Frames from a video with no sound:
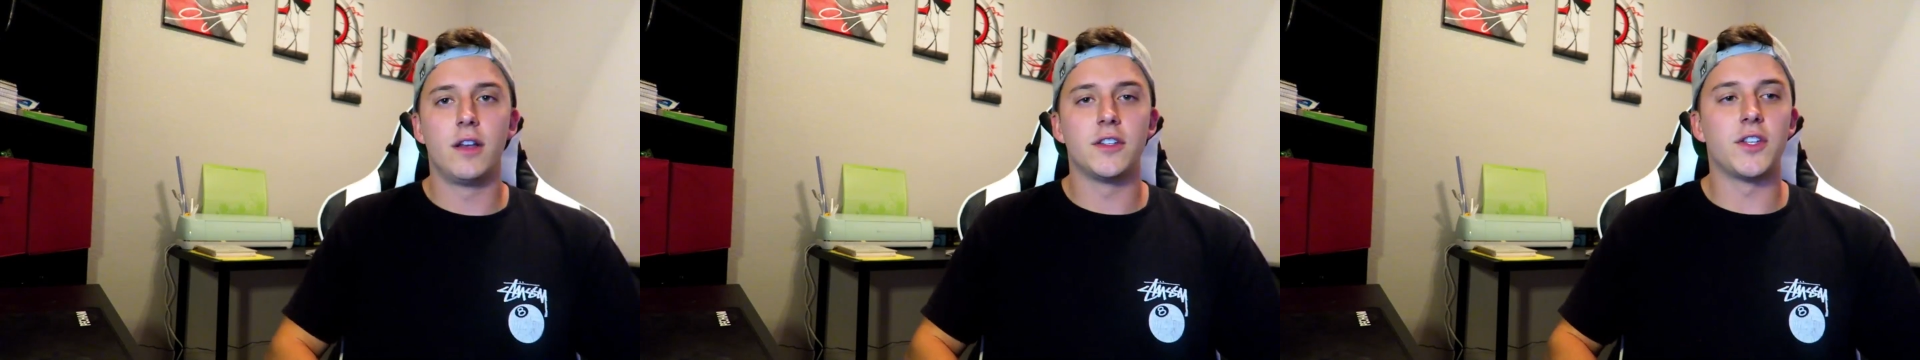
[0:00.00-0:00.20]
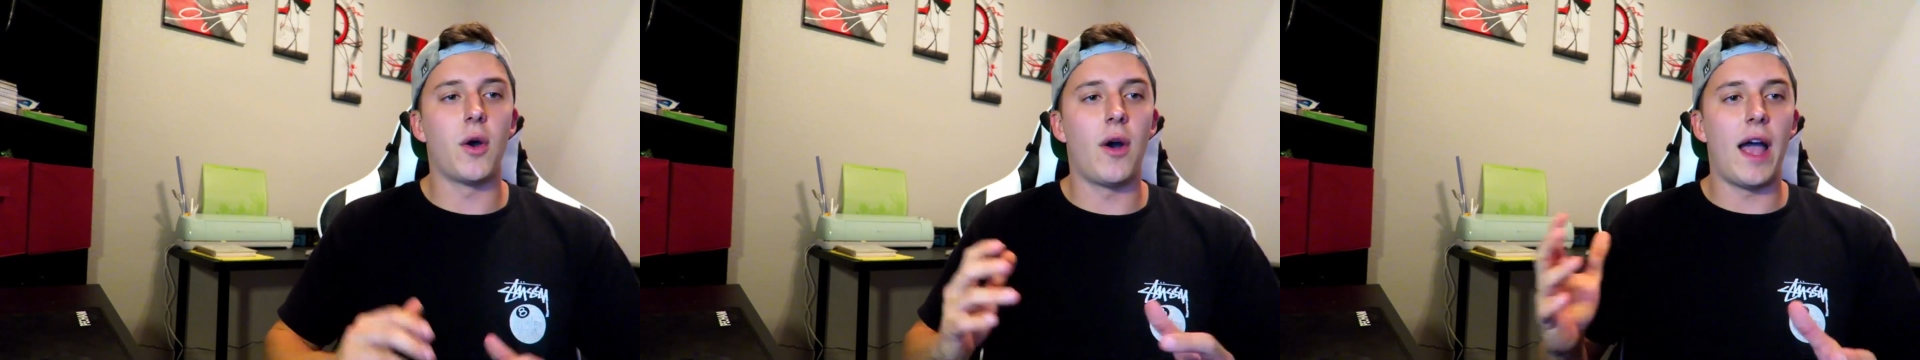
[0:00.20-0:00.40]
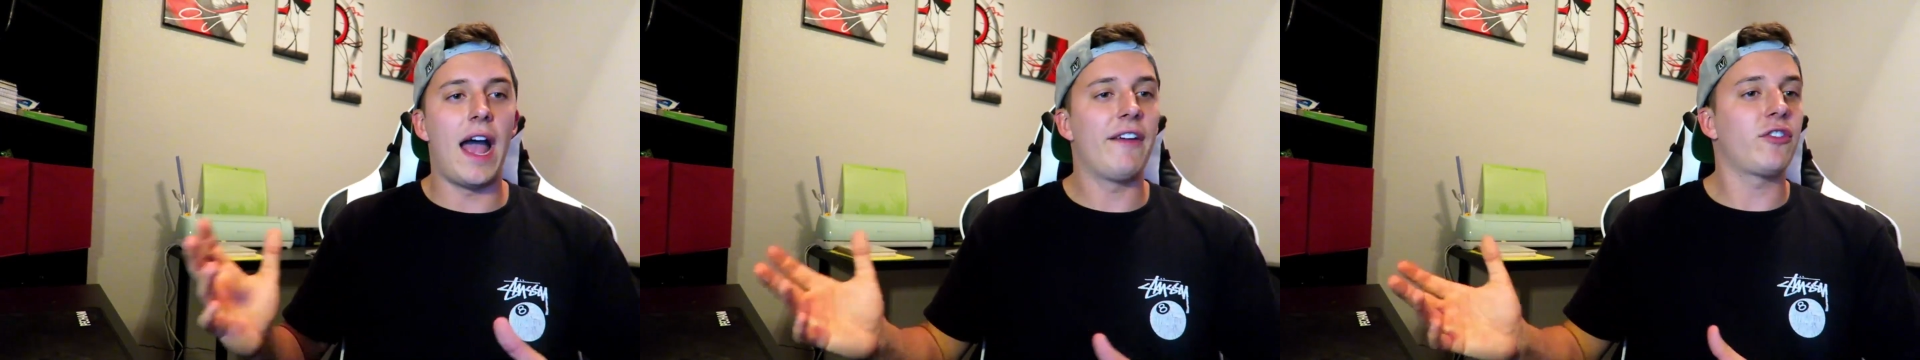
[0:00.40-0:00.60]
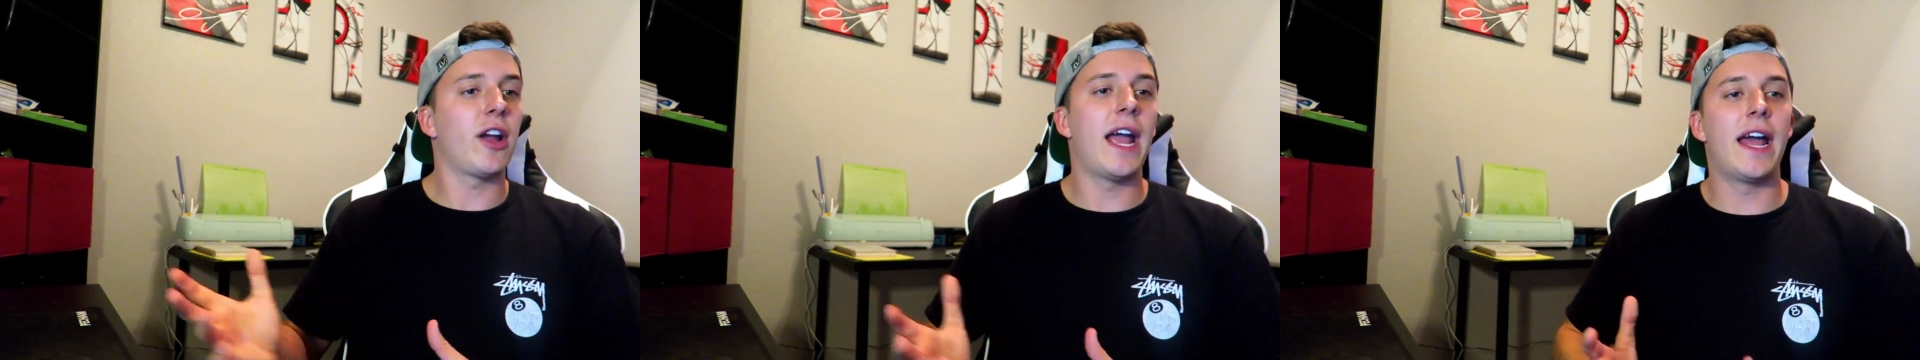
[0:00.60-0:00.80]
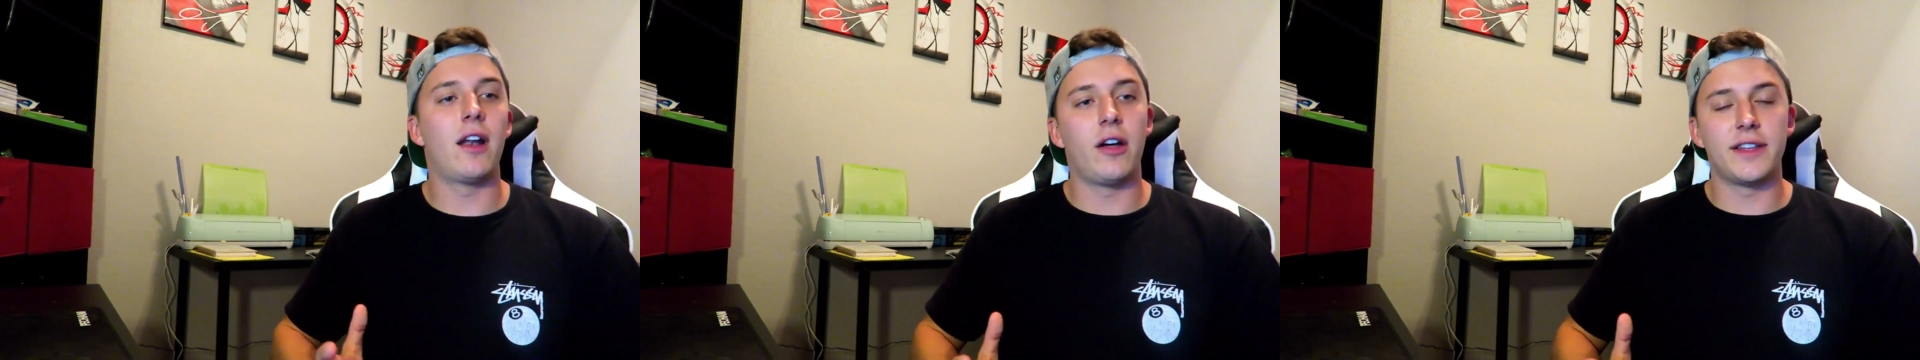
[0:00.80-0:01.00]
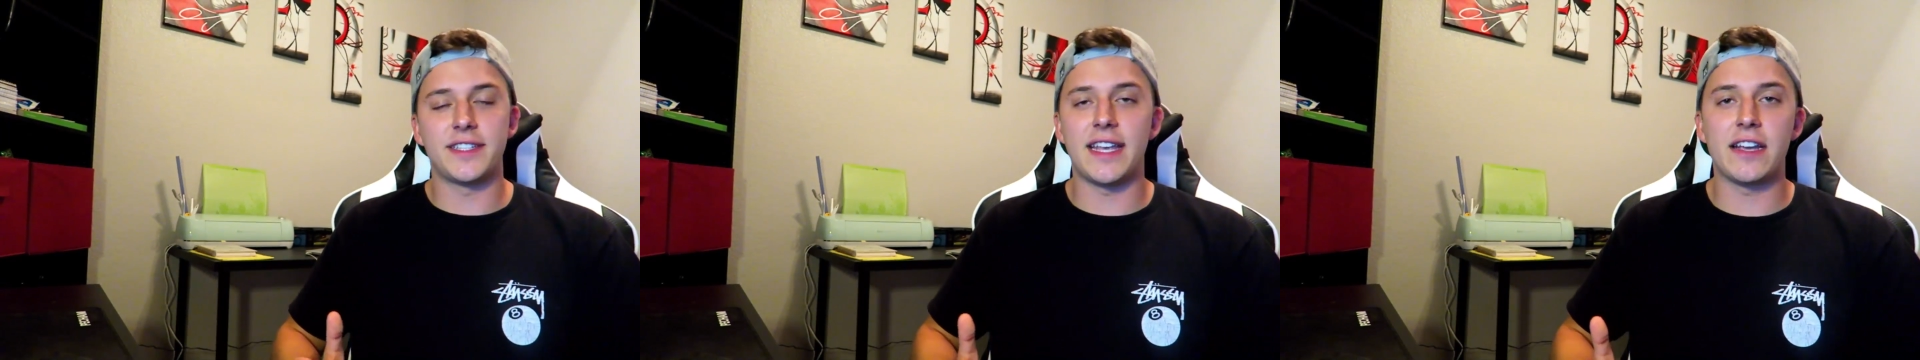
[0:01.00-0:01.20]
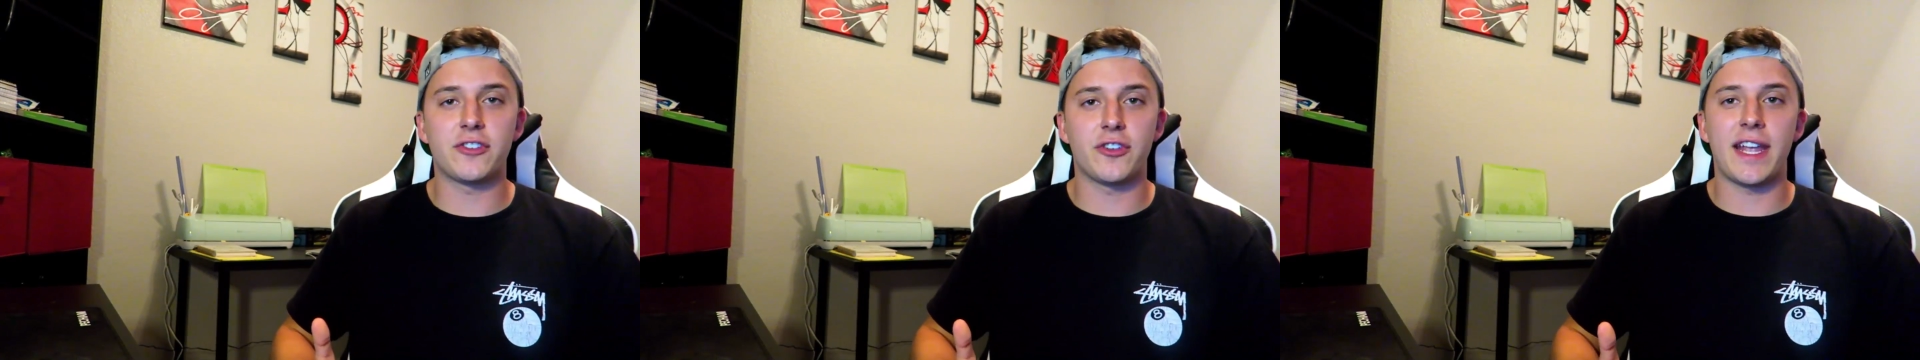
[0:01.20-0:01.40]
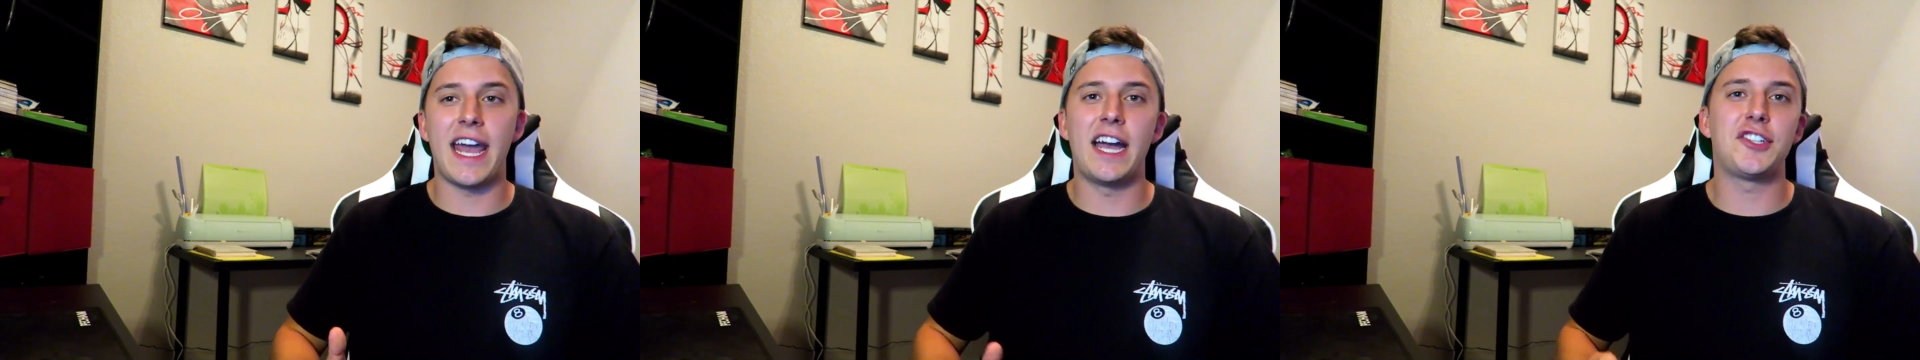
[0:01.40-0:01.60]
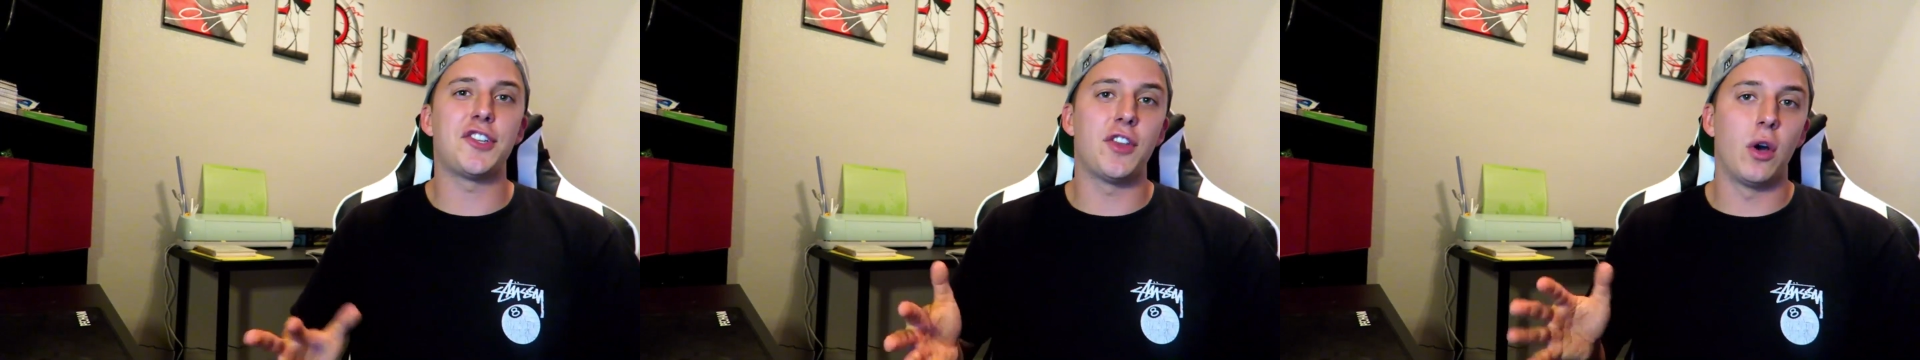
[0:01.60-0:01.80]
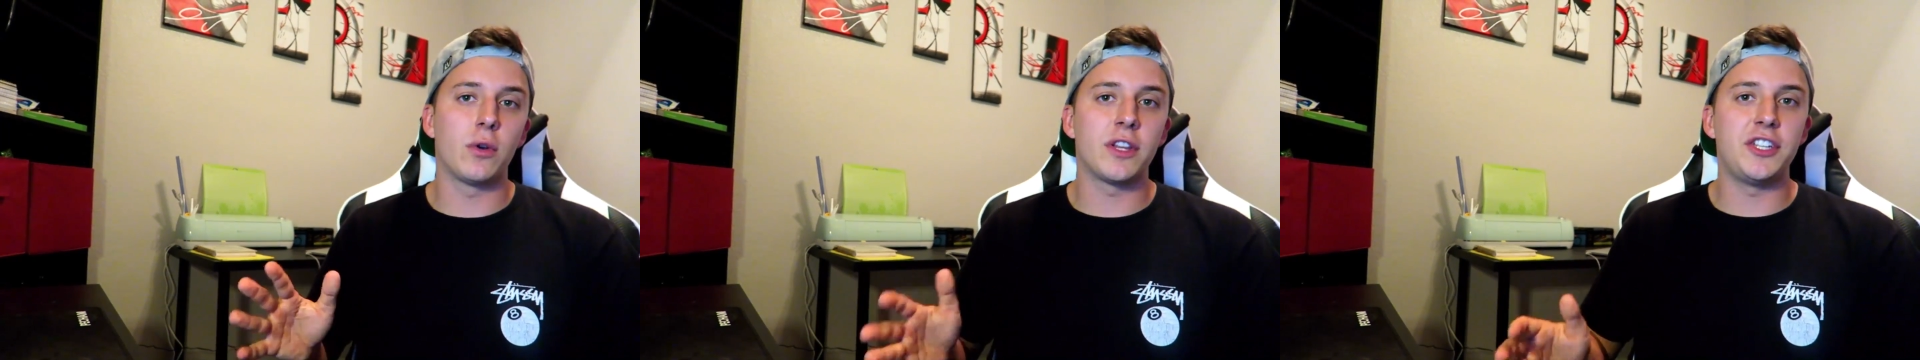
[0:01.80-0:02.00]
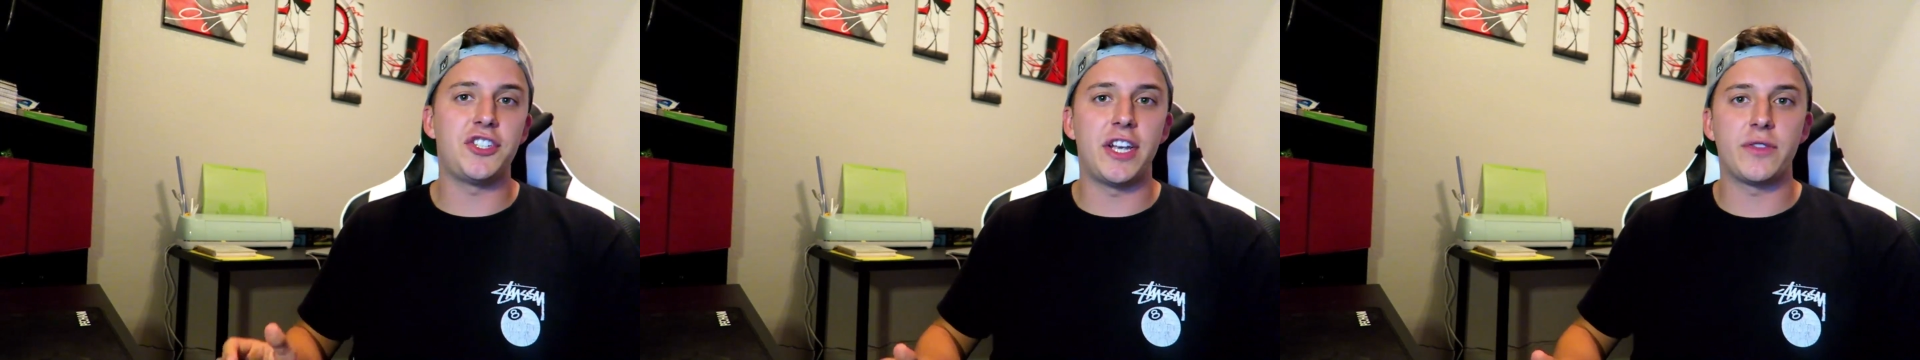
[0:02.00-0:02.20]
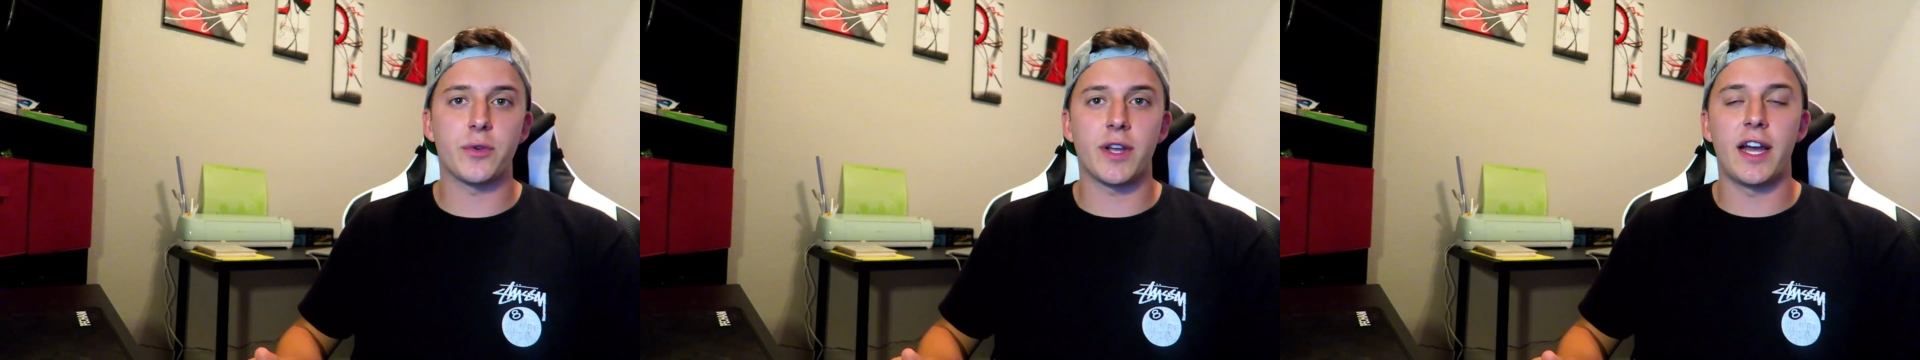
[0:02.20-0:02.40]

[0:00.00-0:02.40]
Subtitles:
So after I had all this extra cash and the Oakley shades were